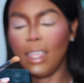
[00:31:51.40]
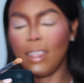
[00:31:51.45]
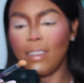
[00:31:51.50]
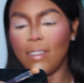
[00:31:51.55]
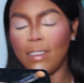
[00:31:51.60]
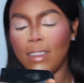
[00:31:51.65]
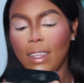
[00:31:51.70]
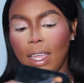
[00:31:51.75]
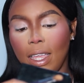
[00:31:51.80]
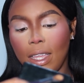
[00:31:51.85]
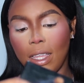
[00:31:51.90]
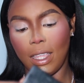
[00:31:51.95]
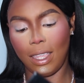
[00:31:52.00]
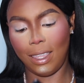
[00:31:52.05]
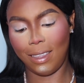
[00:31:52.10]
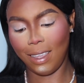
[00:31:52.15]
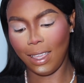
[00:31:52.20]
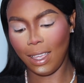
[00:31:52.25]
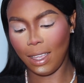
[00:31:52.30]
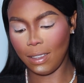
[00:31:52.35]
It's like,
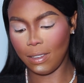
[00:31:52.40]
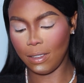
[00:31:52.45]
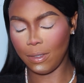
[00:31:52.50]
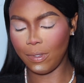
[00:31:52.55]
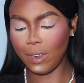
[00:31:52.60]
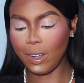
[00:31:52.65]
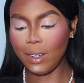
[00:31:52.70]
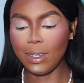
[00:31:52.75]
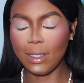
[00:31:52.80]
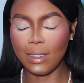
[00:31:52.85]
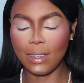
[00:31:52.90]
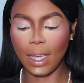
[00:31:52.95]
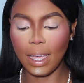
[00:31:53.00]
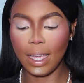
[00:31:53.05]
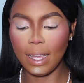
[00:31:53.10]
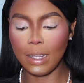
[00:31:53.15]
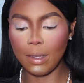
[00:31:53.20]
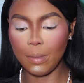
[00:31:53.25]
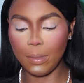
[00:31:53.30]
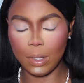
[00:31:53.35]
it has a very
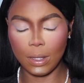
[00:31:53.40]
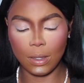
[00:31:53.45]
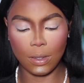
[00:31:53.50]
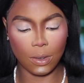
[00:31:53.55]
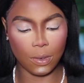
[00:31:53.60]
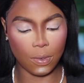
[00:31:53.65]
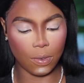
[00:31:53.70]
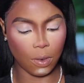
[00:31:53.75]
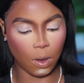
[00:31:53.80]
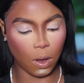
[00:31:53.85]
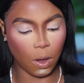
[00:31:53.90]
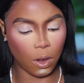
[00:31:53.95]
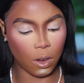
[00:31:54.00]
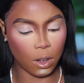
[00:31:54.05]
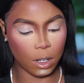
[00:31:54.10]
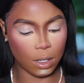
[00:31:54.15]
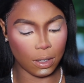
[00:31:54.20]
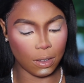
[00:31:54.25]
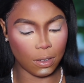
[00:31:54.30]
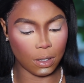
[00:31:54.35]
tiny bit of
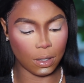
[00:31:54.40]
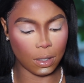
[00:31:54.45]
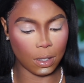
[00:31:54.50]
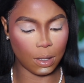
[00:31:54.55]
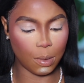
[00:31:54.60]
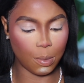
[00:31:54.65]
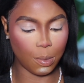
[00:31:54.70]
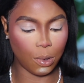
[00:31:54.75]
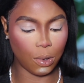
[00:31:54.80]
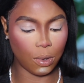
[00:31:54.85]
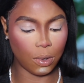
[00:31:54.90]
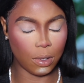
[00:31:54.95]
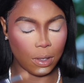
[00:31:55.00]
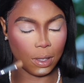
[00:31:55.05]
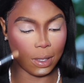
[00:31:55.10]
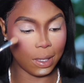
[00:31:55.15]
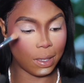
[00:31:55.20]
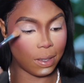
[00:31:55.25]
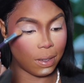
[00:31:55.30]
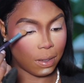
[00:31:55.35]
orange in it, but
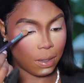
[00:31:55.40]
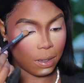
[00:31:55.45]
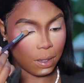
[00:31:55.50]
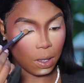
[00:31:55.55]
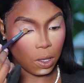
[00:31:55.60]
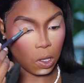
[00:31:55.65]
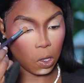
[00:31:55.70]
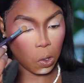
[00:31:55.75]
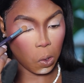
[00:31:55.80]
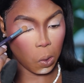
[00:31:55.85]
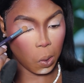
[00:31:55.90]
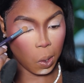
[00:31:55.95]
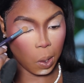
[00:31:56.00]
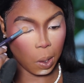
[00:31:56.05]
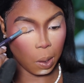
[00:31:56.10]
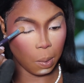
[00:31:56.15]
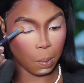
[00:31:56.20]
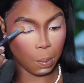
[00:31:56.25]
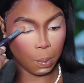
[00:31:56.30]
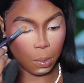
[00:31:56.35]
it's
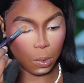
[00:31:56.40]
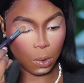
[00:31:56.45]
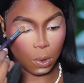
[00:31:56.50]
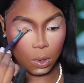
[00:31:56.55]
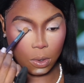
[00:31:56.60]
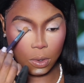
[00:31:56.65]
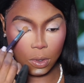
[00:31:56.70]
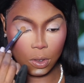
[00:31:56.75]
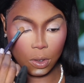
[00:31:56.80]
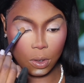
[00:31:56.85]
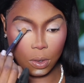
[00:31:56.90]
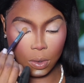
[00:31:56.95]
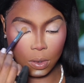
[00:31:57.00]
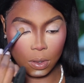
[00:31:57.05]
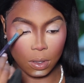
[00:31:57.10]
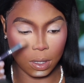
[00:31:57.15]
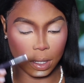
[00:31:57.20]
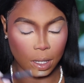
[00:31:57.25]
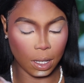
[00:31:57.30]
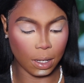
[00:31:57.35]
more
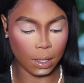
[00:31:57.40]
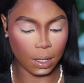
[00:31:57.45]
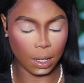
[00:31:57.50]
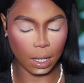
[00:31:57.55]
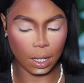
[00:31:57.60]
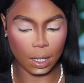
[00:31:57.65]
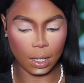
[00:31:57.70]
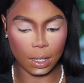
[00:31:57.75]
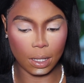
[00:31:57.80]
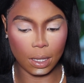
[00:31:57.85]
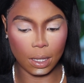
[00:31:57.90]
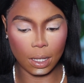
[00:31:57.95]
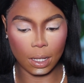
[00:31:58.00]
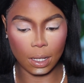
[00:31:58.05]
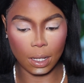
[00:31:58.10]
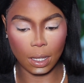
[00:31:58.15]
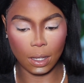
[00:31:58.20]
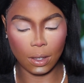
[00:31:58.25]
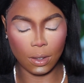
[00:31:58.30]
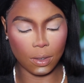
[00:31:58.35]
nude than
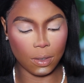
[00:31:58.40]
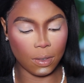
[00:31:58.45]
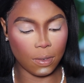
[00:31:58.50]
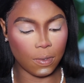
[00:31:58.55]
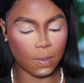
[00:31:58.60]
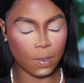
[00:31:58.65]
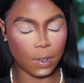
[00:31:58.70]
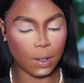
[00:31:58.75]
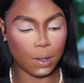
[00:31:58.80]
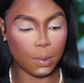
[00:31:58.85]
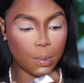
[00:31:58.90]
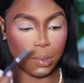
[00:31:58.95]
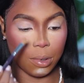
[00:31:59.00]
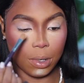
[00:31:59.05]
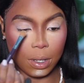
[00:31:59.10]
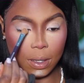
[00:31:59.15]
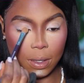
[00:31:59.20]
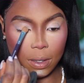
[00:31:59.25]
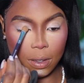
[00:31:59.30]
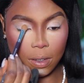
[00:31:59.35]
anything else. Very
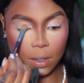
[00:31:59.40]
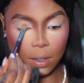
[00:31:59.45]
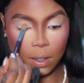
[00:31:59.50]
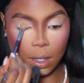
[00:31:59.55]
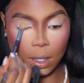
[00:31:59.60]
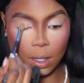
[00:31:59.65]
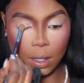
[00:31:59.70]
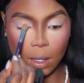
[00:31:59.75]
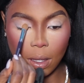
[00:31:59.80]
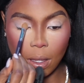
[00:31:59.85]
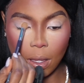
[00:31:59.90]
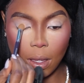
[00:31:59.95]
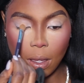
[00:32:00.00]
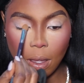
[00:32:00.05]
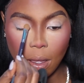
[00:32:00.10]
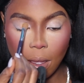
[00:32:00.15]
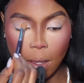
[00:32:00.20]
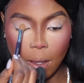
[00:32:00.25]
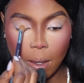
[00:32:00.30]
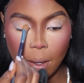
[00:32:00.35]
pretty shade.
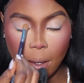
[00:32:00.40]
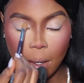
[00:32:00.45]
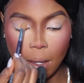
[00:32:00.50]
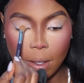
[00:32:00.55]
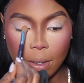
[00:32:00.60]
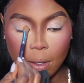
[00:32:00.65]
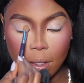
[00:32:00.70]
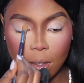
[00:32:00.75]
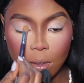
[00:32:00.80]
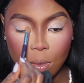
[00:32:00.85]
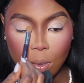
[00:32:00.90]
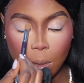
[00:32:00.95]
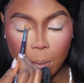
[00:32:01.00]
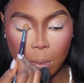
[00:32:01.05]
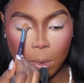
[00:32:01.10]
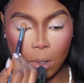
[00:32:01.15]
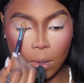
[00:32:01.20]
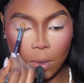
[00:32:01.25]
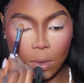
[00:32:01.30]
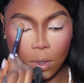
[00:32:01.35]
And this is what
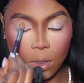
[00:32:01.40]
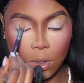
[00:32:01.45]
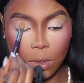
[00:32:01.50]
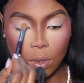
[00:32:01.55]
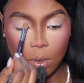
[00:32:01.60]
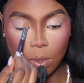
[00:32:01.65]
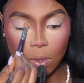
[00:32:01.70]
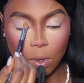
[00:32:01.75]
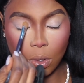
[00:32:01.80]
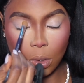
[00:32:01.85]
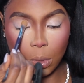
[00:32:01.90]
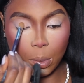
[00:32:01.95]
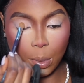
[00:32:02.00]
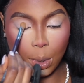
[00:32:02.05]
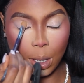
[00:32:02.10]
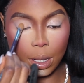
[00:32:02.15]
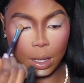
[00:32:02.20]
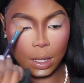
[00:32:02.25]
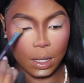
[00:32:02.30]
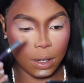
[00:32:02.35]
I'm going to use on
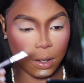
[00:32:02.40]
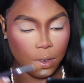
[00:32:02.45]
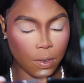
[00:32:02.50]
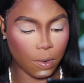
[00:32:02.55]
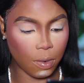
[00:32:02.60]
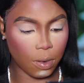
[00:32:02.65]
my lid